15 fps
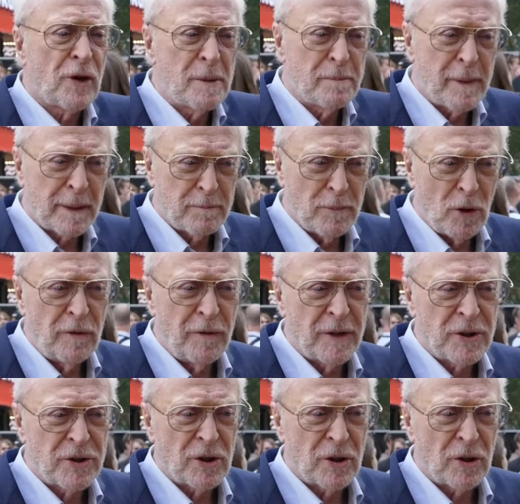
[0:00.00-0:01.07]
Caine then
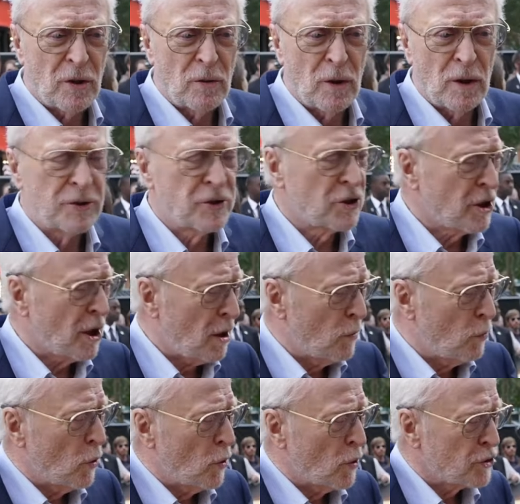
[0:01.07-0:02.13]
tried to phone Maxwell
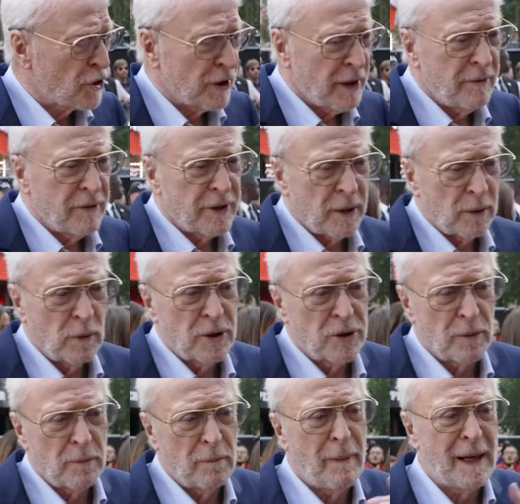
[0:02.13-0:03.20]
House to see who
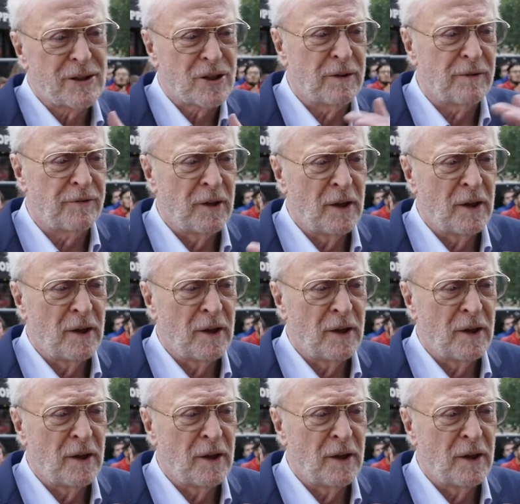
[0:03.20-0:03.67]
did the commercial,